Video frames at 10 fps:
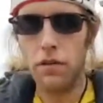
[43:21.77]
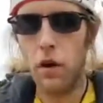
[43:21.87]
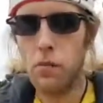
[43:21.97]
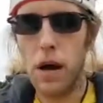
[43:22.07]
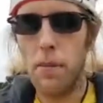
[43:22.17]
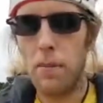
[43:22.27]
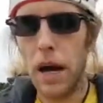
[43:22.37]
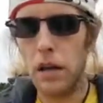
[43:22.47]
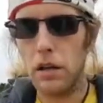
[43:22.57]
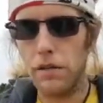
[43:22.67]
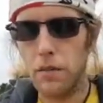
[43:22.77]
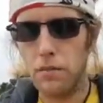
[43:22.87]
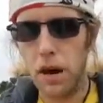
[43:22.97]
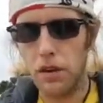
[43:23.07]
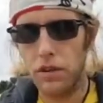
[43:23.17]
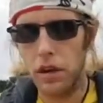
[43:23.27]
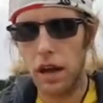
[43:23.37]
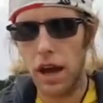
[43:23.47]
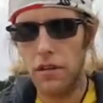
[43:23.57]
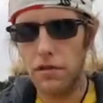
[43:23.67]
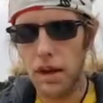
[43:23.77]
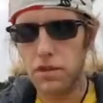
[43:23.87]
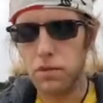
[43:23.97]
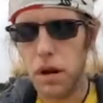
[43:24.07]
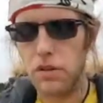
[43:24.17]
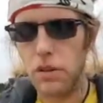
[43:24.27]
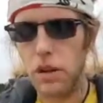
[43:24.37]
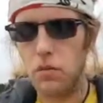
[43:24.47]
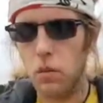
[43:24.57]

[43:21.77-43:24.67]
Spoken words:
vote by ballot for president and vice president,